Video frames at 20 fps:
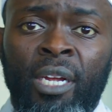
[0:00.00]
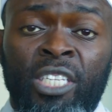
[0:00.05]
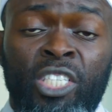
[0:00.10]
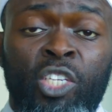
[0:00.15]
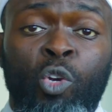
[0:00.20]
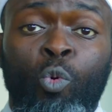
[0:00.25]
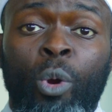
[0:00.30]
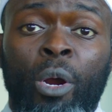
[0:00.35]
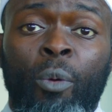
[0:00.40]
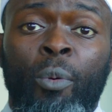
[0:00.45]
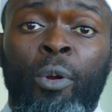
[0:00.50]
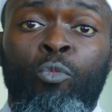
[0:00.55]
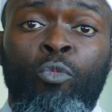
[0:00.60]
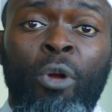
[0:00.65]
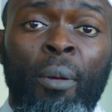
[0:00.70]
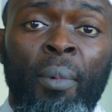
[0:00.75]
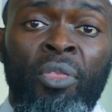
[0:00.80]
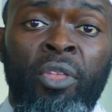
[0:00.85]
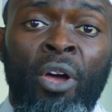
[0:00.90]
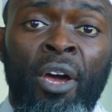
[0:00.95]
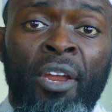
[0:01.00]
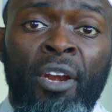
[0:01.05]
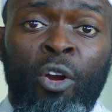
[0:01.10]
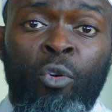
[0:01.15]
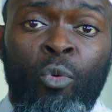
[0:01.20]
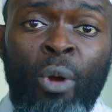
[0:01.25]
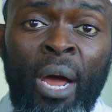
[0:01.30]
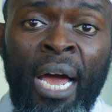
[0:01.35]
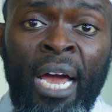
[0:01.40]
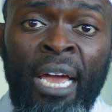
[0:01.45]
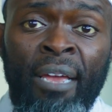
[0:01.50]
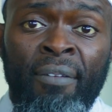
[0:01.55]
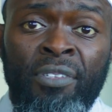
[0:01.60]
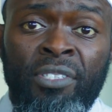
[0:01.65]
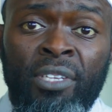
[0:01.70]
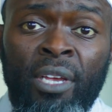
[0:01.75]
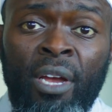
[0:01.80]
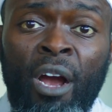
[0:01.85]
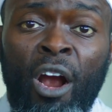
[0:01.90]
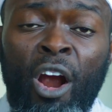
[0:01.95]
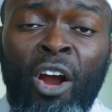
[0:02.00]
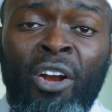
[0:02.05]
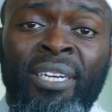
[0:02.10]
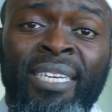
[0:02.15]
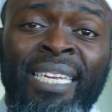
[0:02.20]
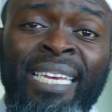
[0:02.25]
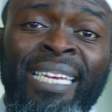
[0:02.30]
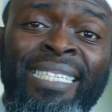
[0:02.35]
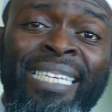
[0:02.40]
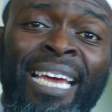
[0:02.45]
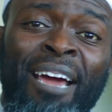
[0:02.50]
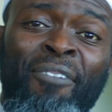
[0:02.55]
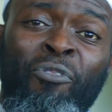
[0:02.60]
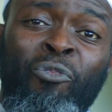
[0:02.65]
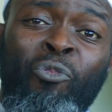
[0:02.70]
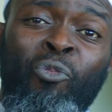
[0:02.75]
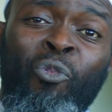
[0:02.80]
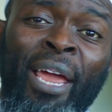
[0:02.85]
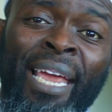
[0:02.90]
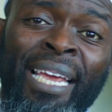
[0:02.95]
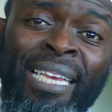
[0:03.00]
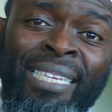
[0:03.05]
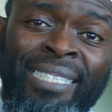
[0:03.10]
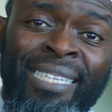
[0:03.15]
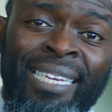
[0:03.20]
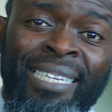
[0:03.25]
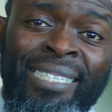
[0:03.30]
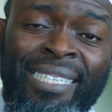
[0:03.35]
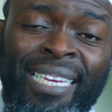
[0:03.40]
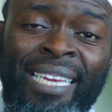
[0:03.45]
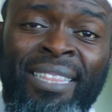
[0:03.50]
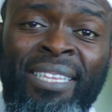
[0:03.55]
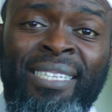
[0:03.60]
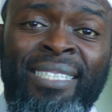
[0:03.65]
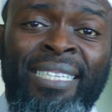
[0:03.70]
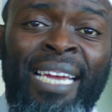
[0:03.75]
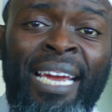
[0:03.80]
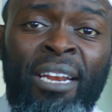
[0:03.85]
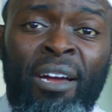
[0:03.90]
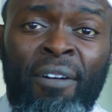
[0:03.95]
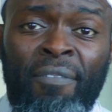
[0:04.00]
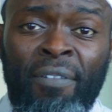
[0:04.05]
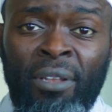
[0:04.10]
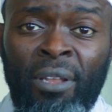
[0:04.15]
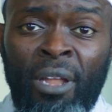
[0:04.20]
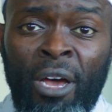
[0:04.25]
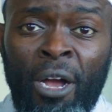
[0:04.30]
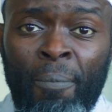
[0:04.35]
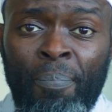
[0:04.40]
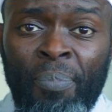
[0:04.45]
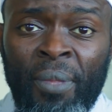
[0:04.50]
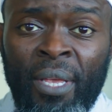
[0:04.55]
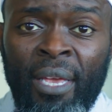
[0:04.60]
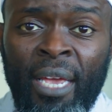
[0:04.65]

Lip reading: to where when Ramadan arrives, our deeds have raised us in the sight of Allah,